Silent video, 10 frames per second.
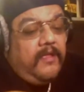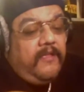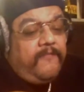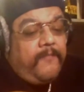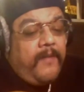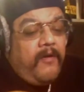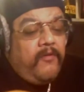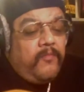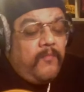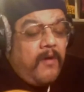If my
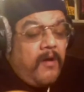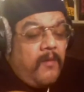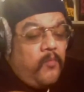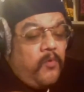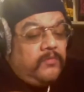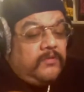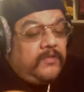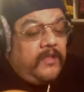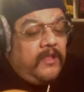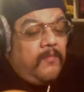own mom won't
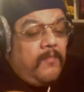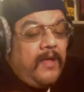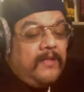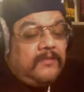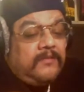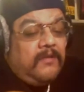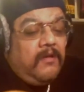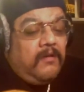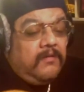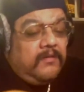sing my
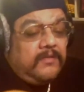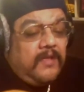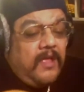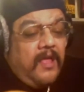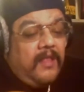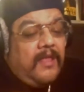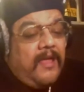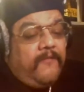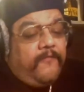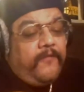songs,
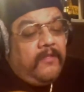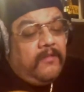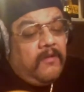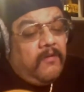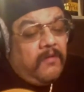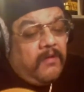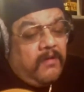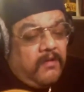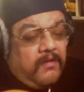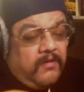life will go
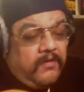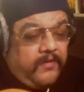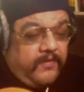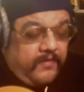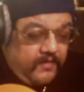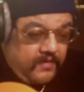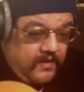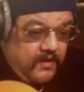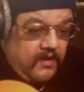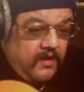
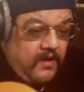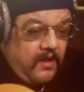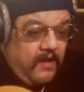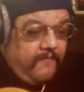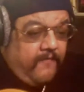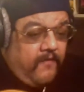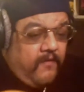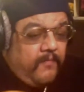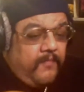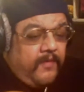on
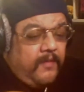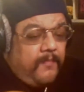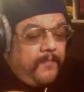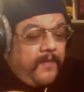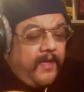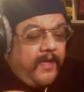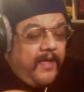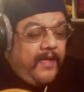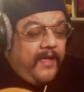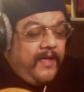for me,
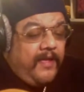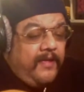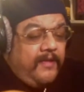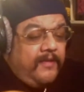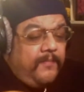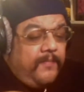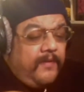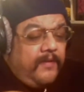baby.